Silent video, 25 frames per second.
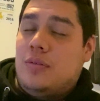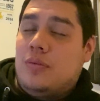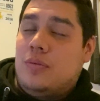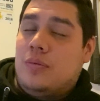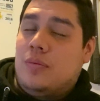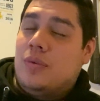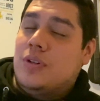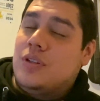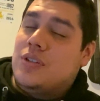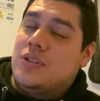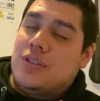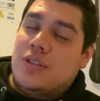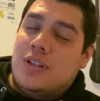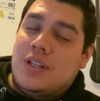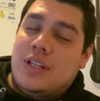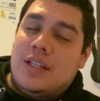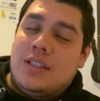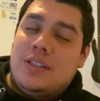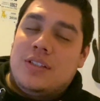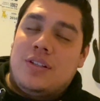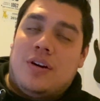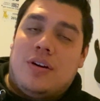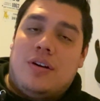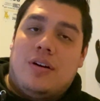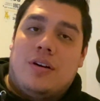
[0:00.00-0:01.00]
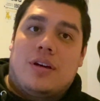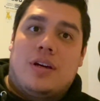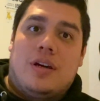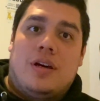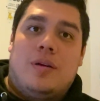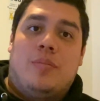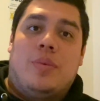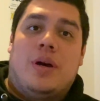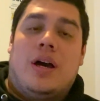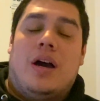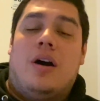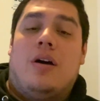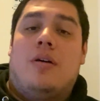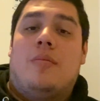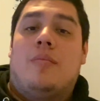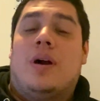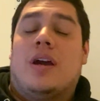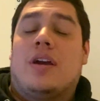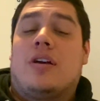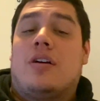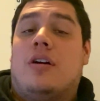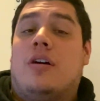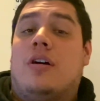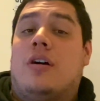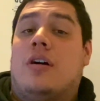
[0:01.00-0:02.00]
we're just gonna talk about
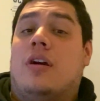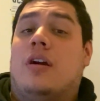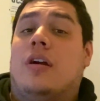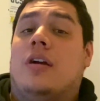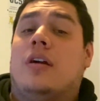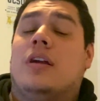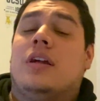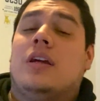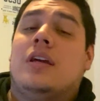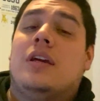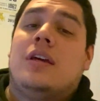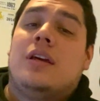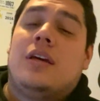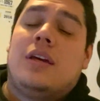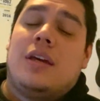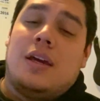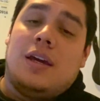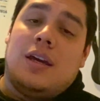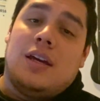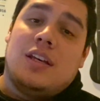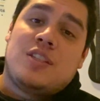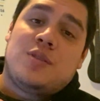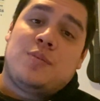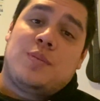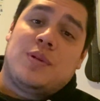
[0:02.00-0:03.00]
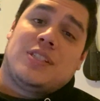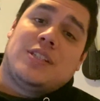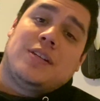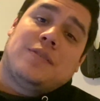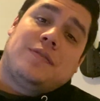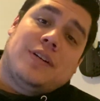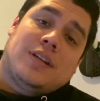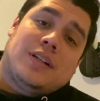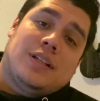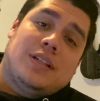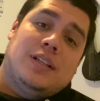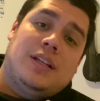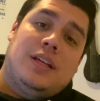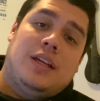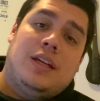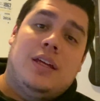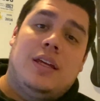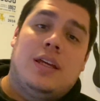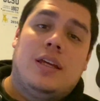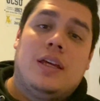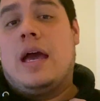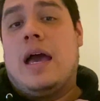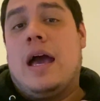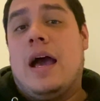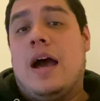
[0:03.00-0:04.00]
my car and
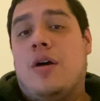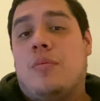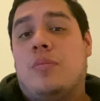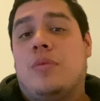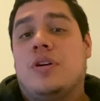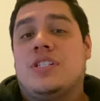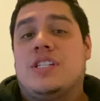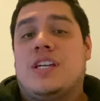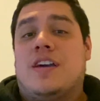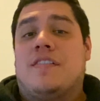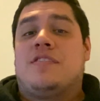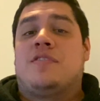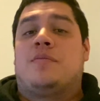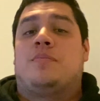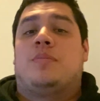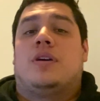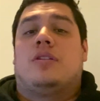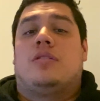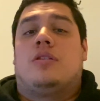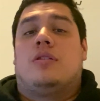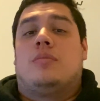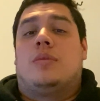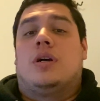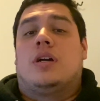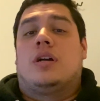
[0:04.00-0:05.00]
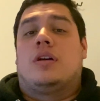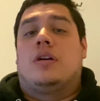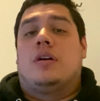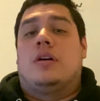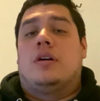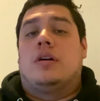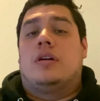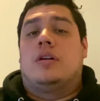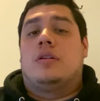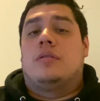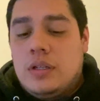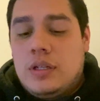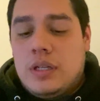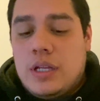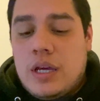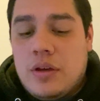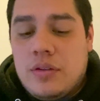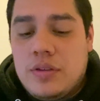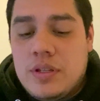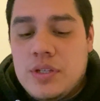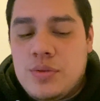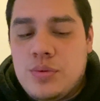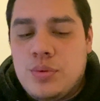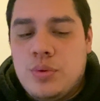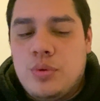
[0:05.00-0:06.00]
specifically how much I've spent on my car. Now
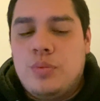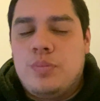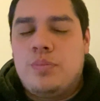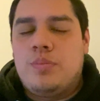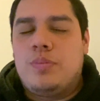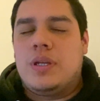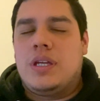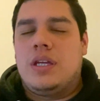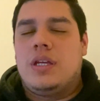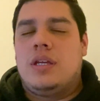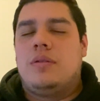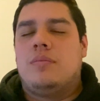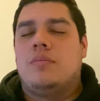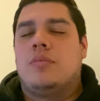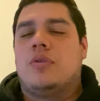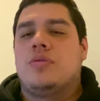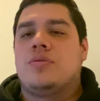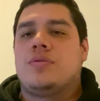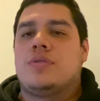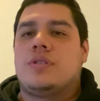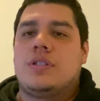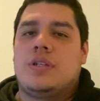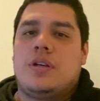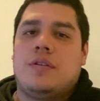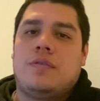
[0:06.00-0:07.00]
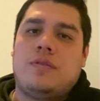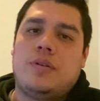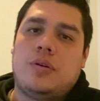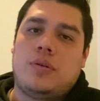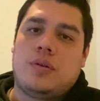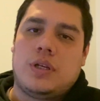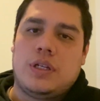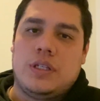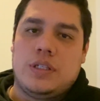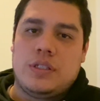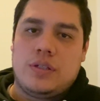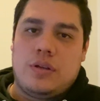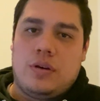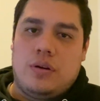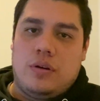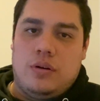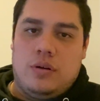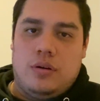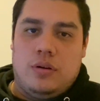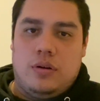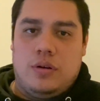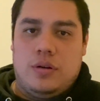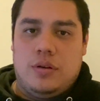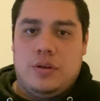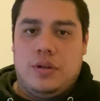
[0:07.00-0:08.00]
this will be mostly a focus
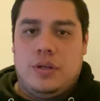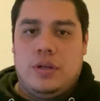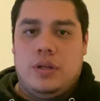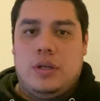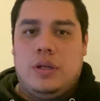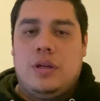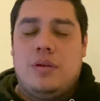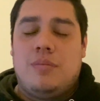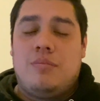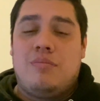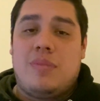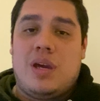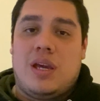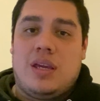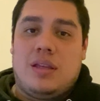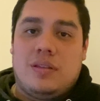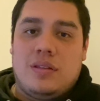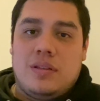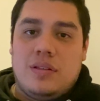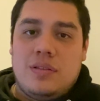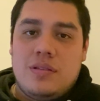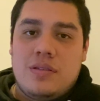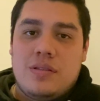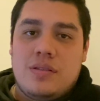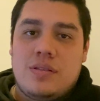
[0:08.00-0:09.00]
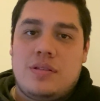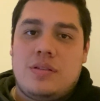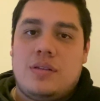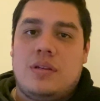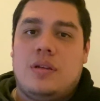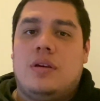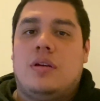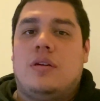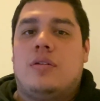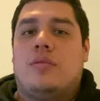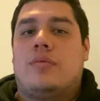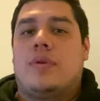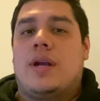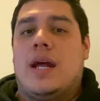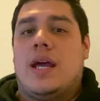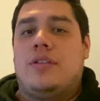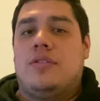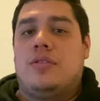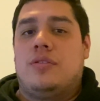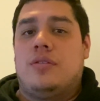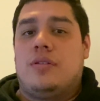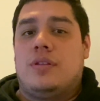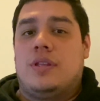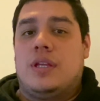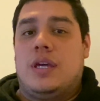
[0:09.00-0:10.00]
on maintenance
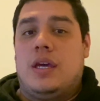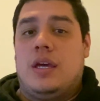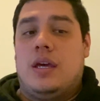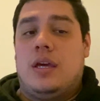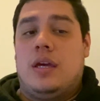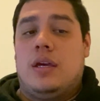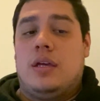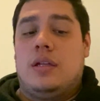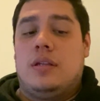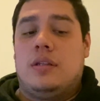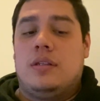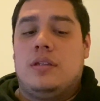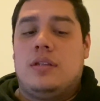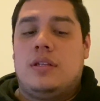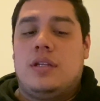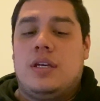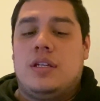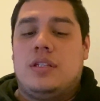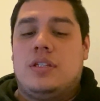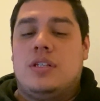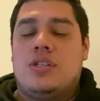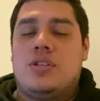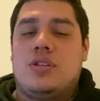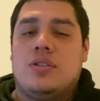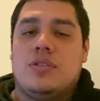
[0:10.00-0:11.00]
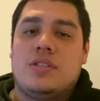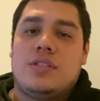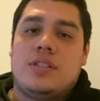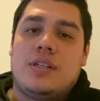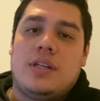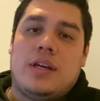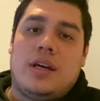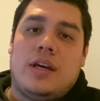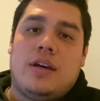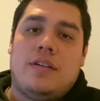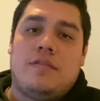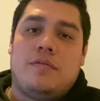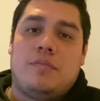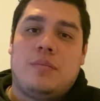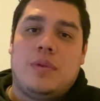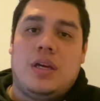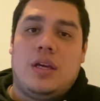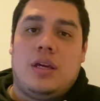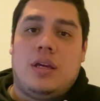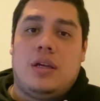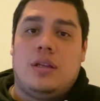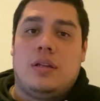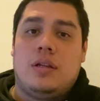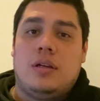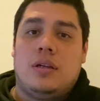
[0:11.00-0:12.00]
rather than the additions that I have
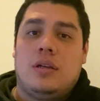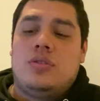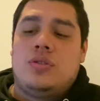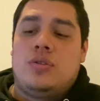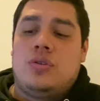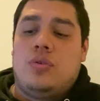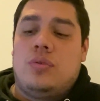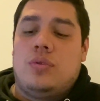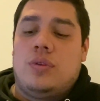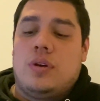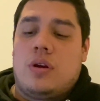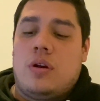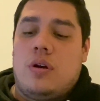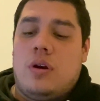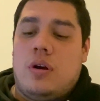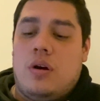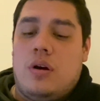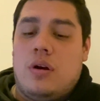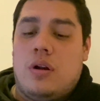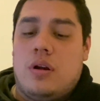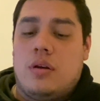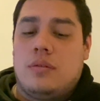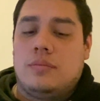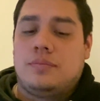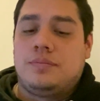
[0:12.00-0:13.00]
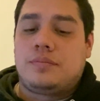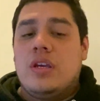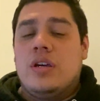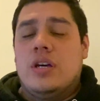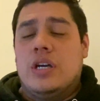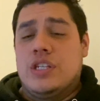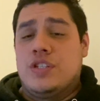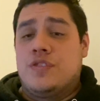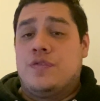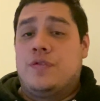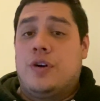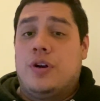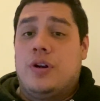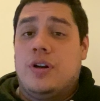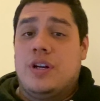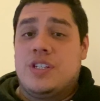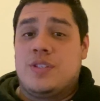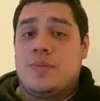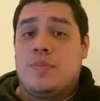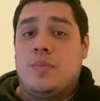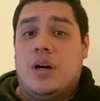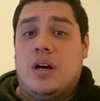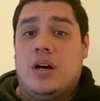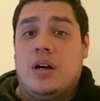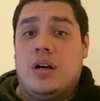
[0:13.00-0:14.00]
made to the car as far
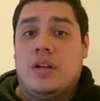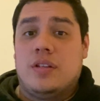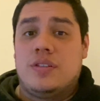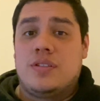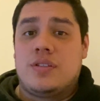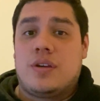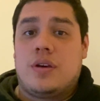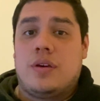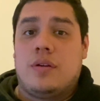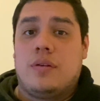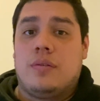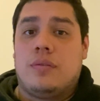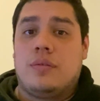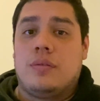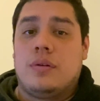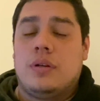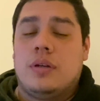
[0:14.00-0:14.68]
as mods go.